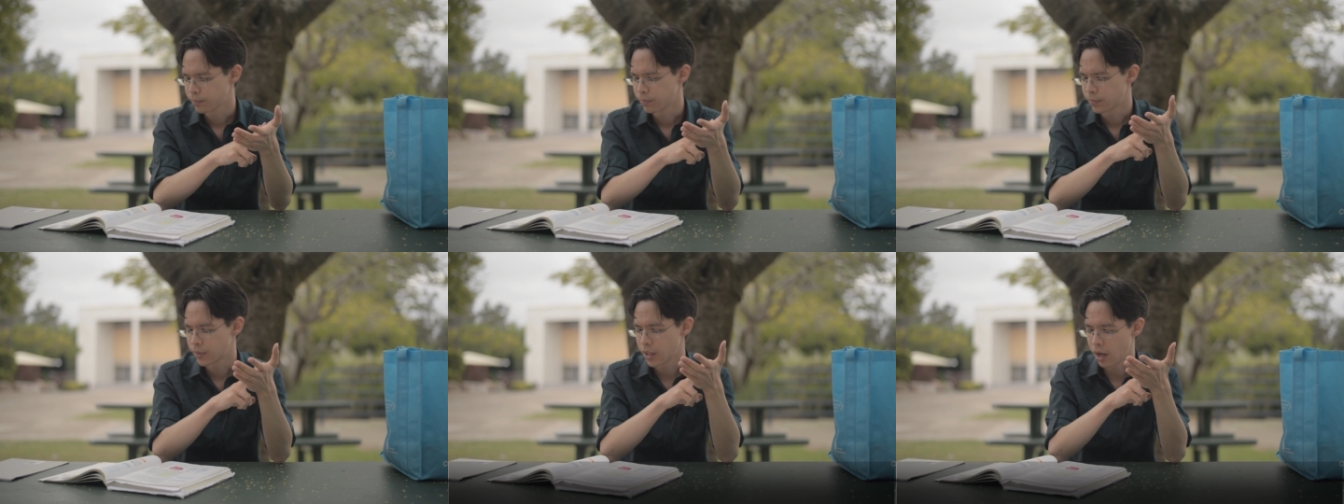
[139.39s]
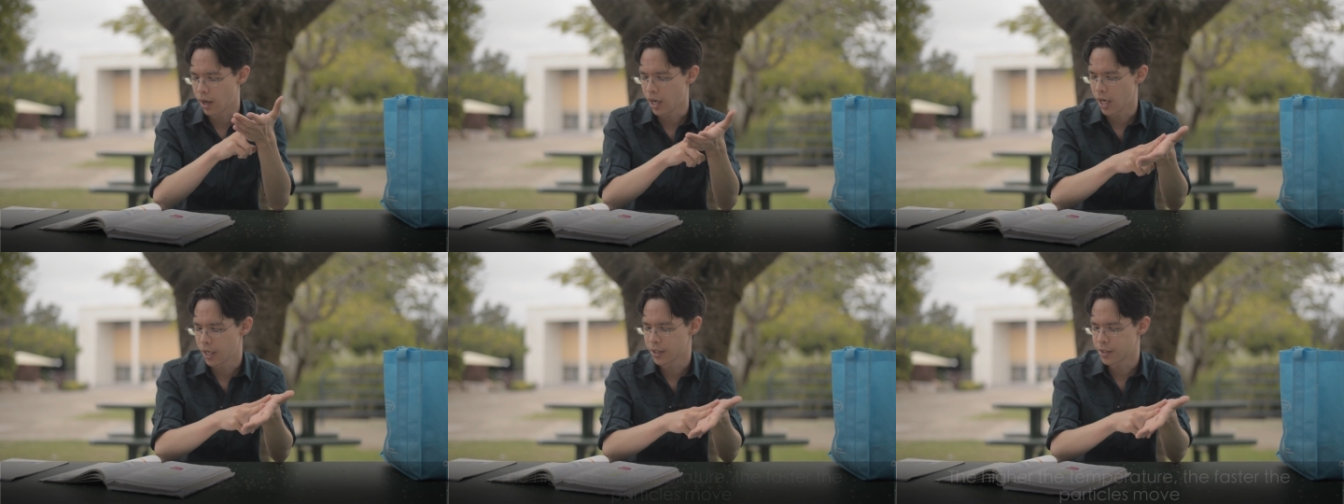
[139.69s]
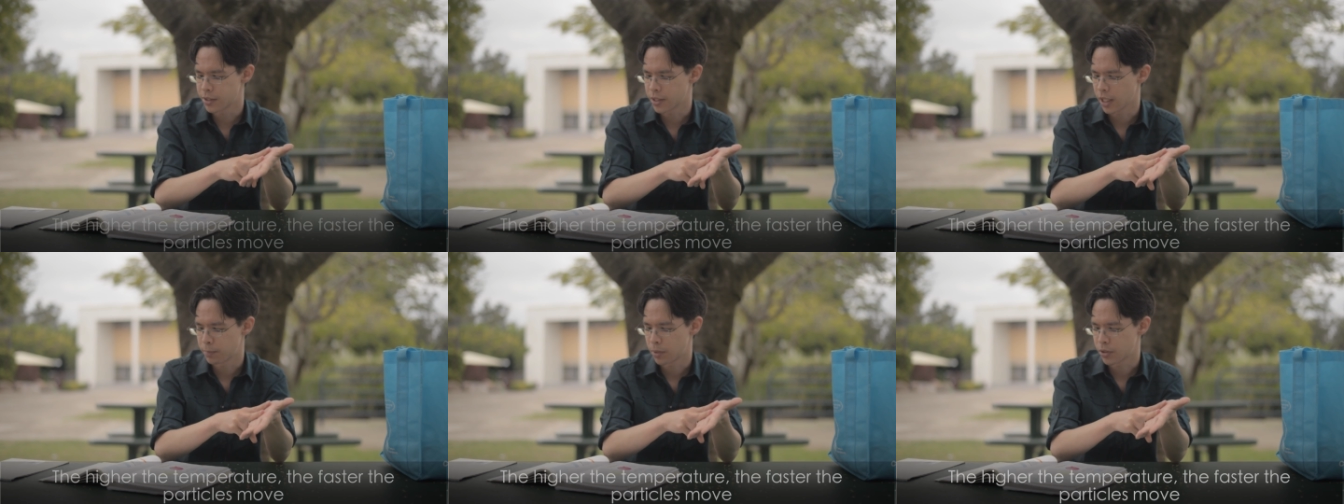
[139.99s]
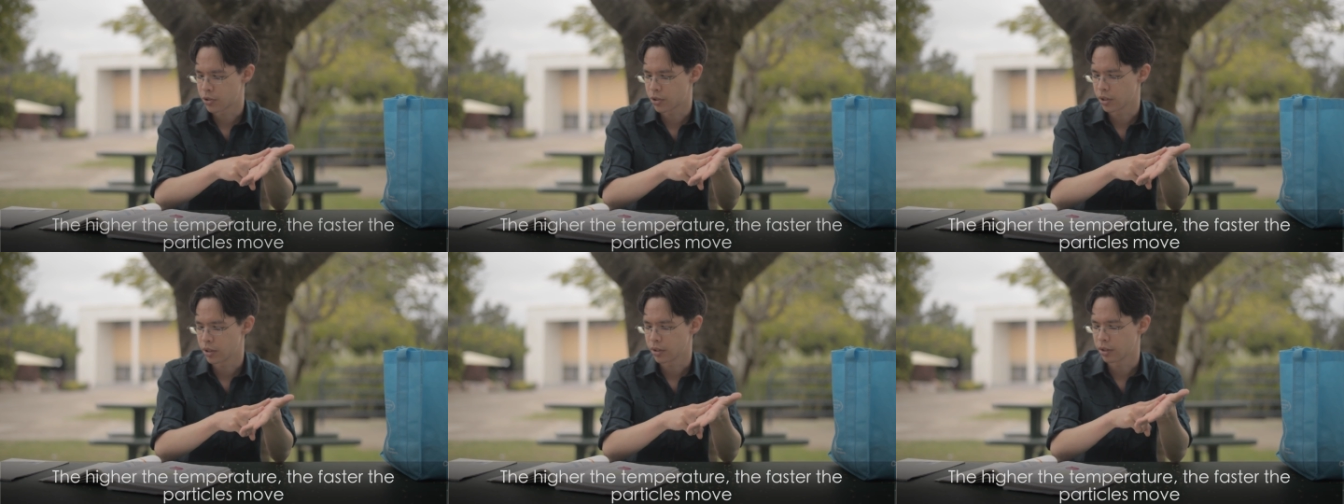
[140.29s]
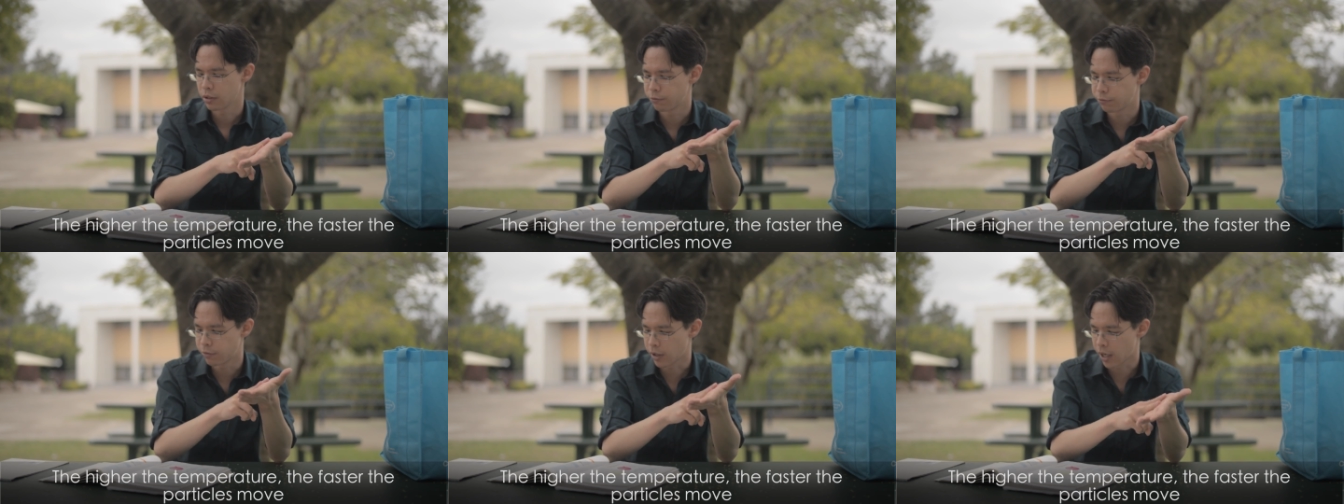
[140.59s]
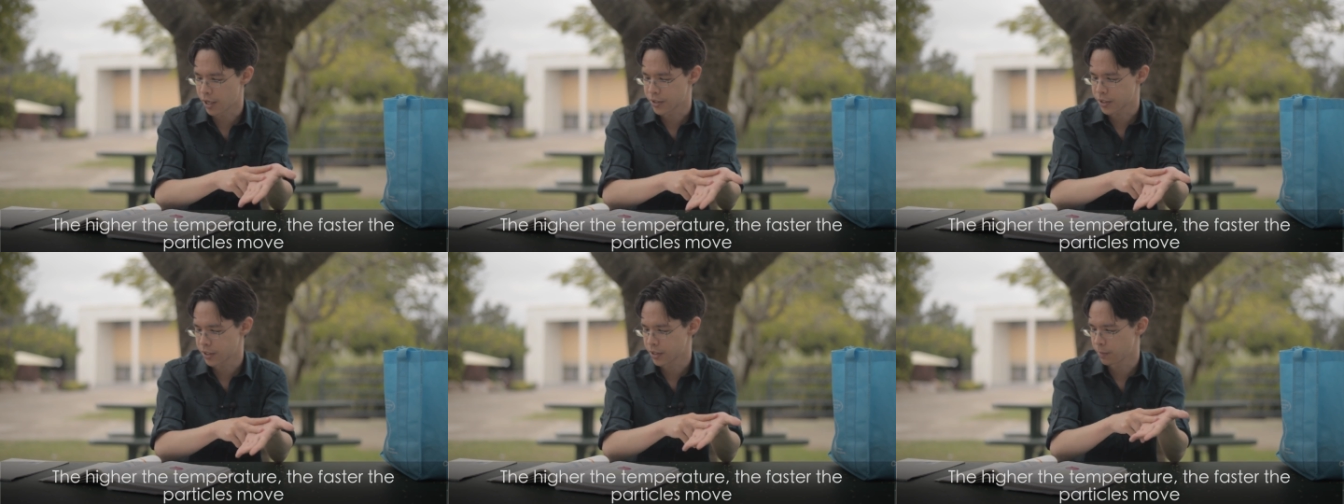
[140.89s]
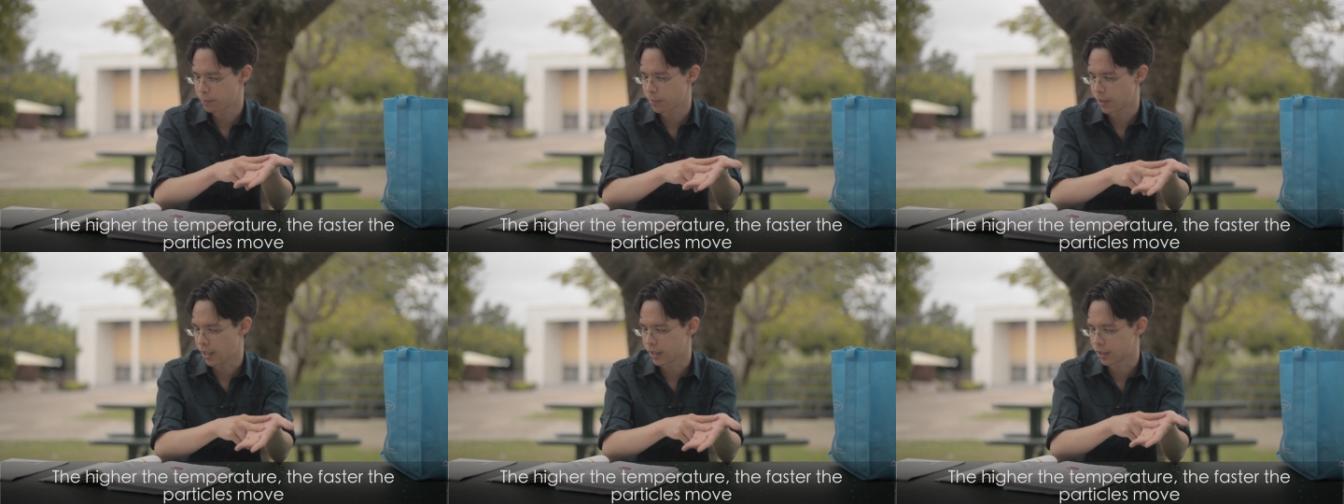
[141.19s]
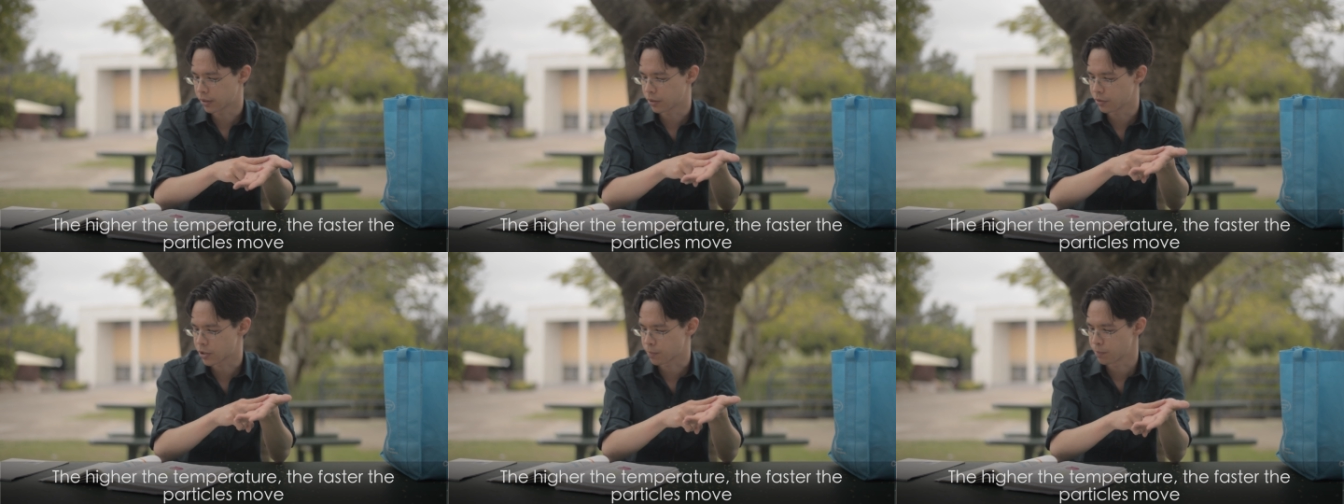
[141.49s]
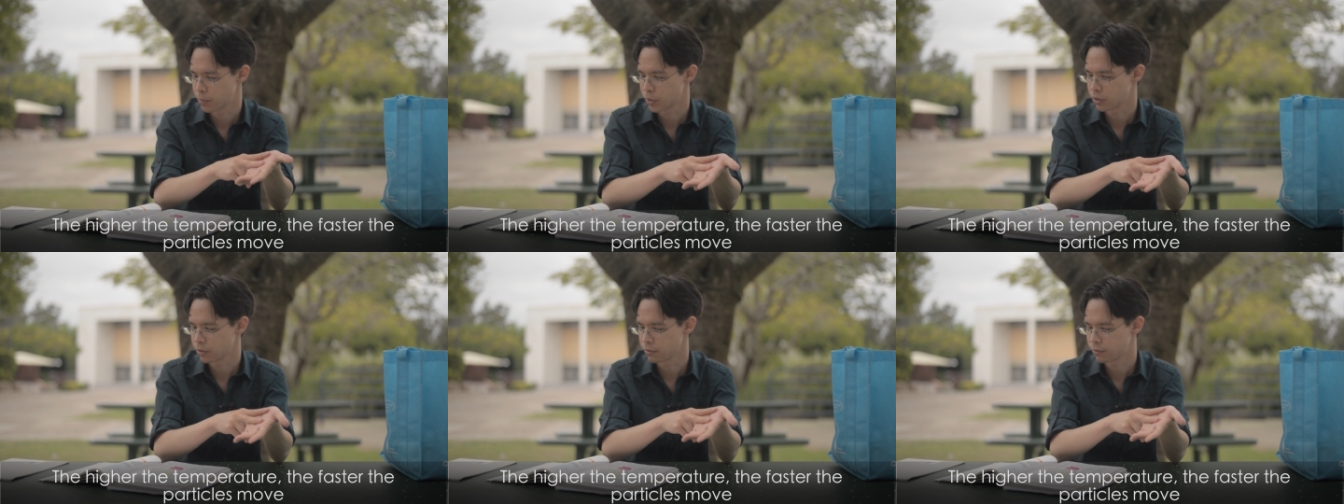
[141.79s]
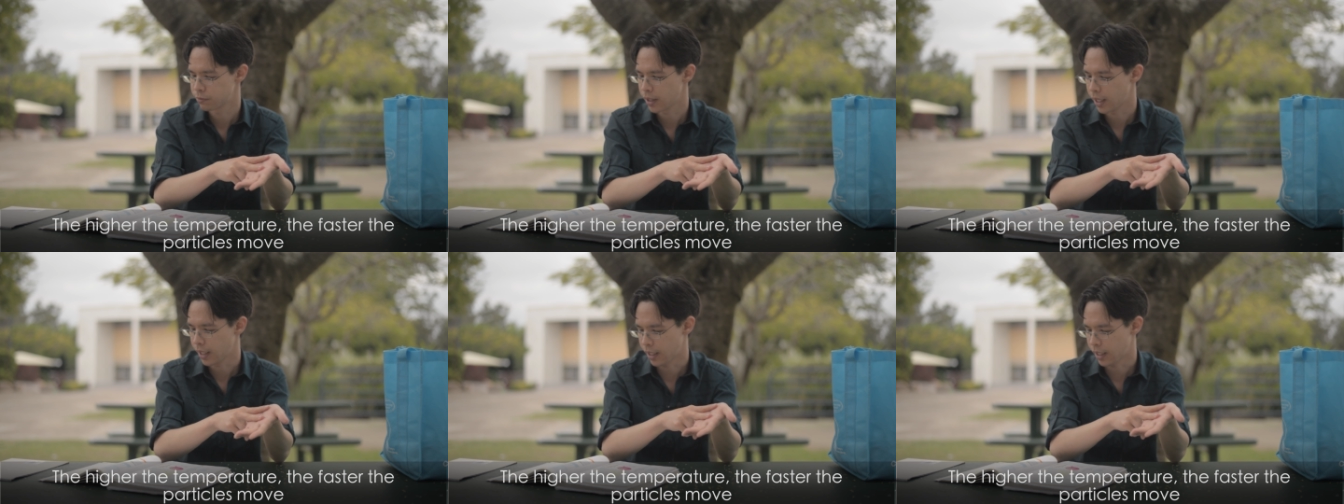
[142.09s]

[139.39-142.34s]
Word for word: the higher the temperature, the faster the particles move